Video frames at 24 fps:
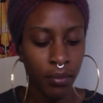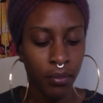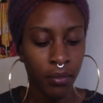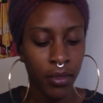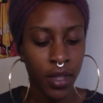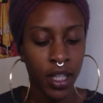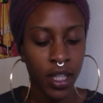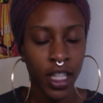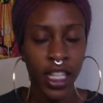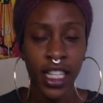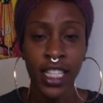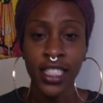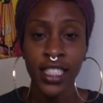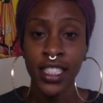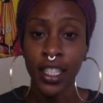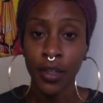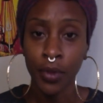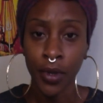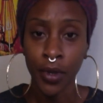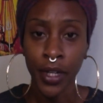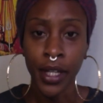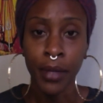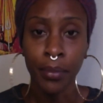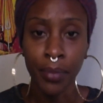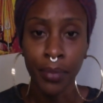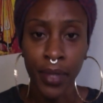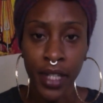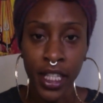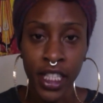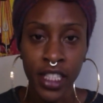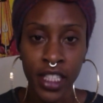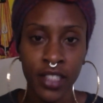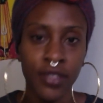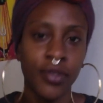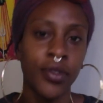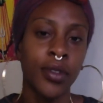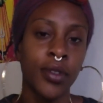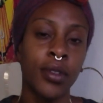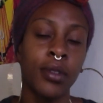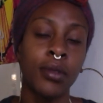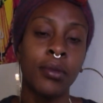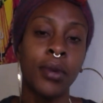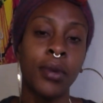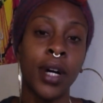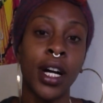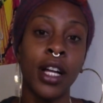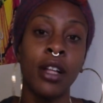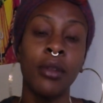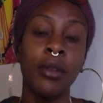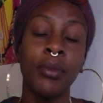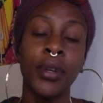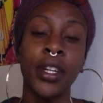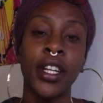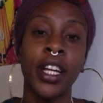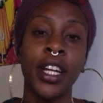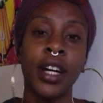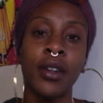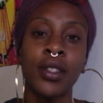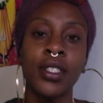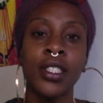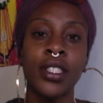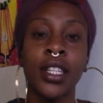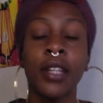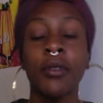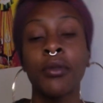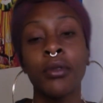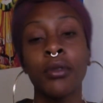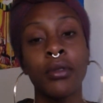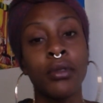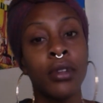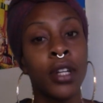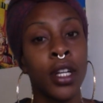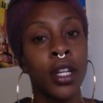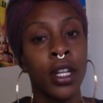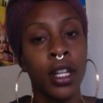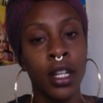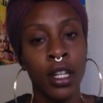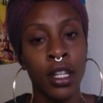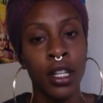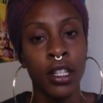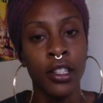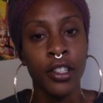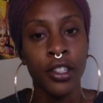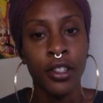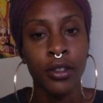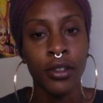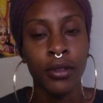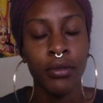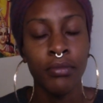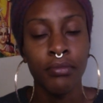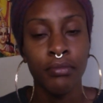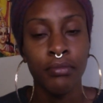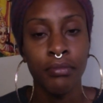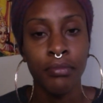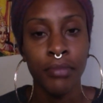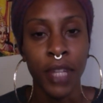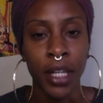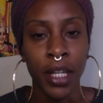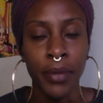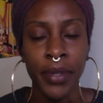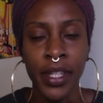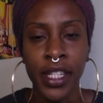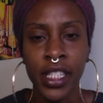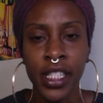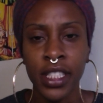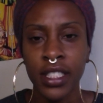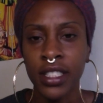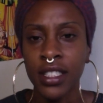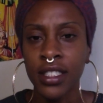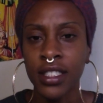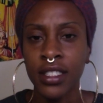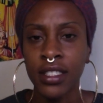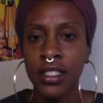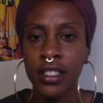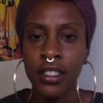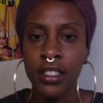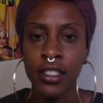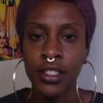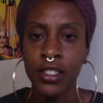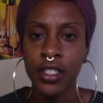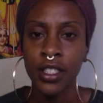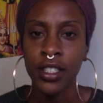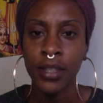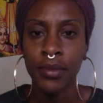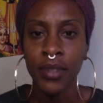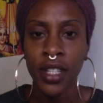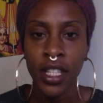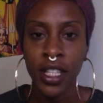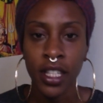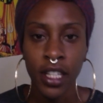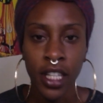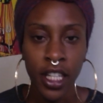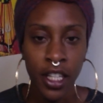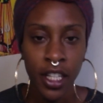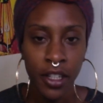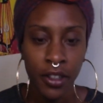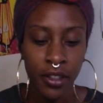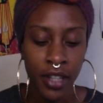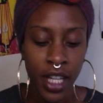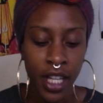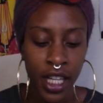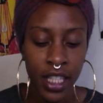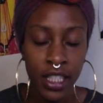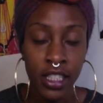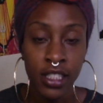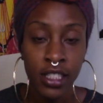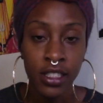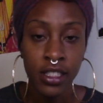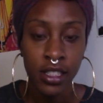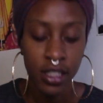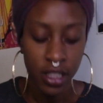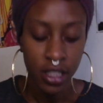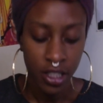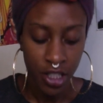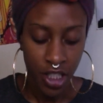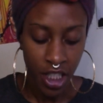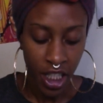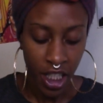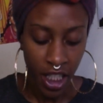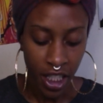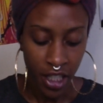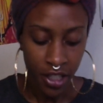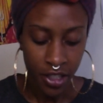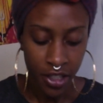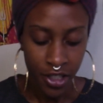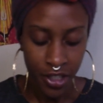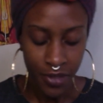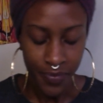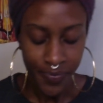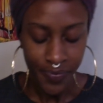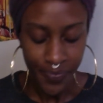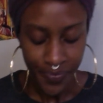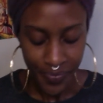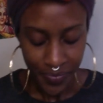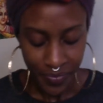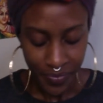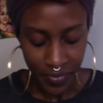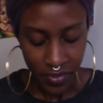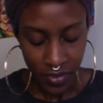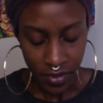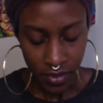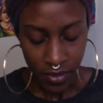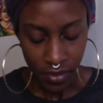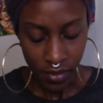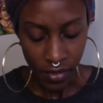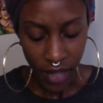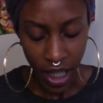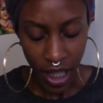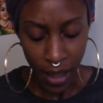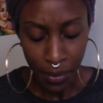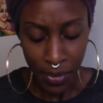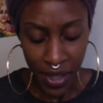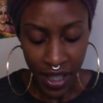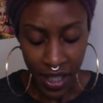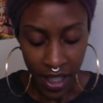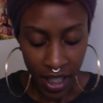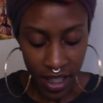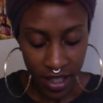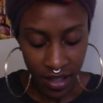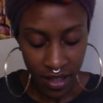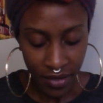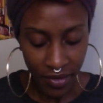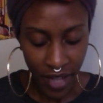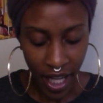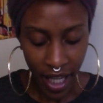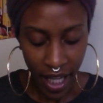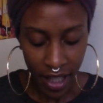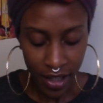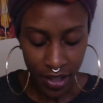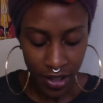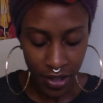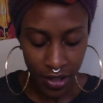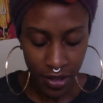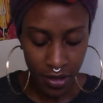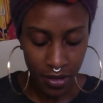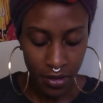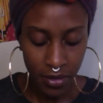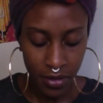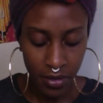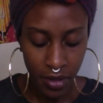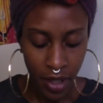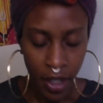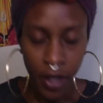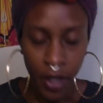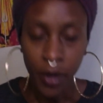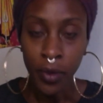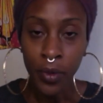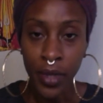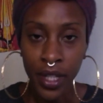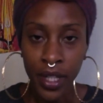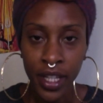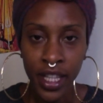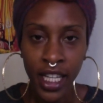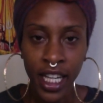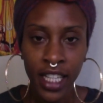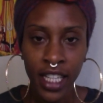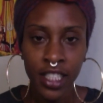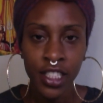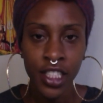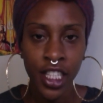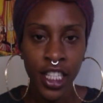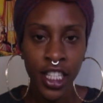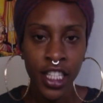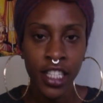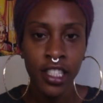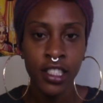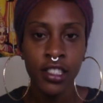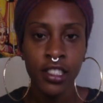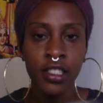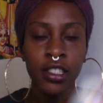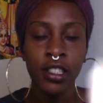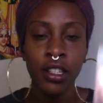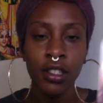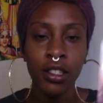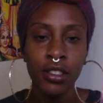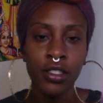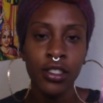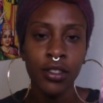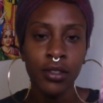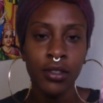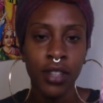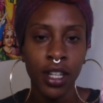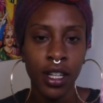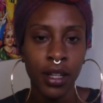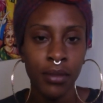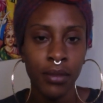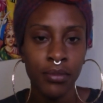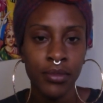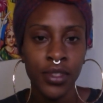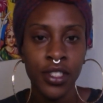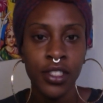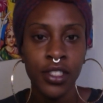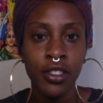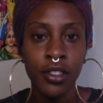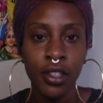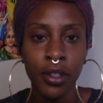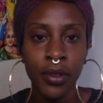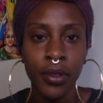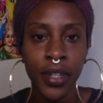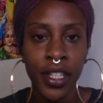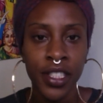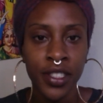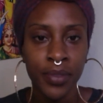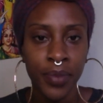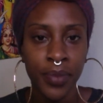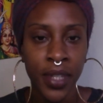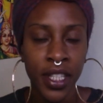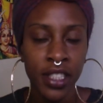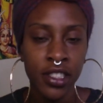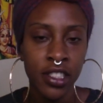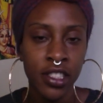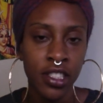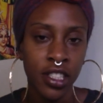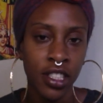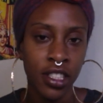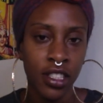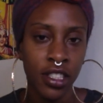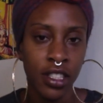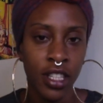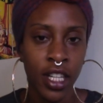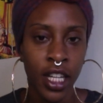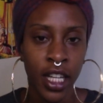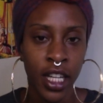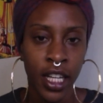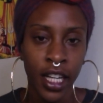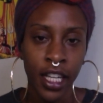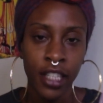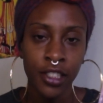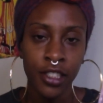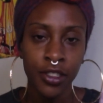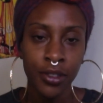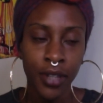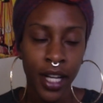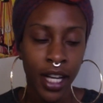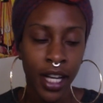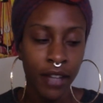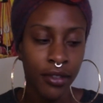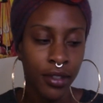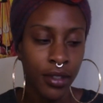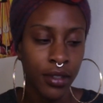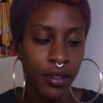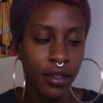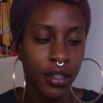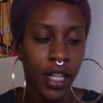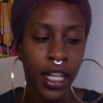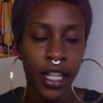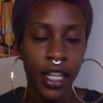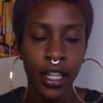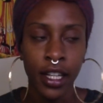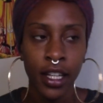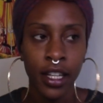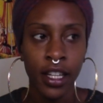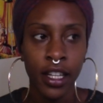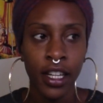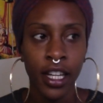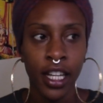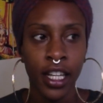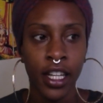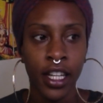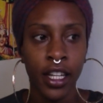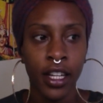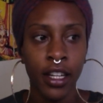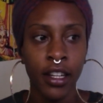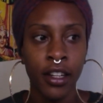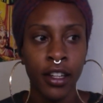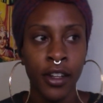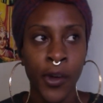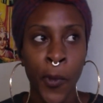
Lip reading: like I said, were in place for a while, but now it's like, well, maybe there's something here that needs to change. And because of that too, with that change also comes, expansion and travel and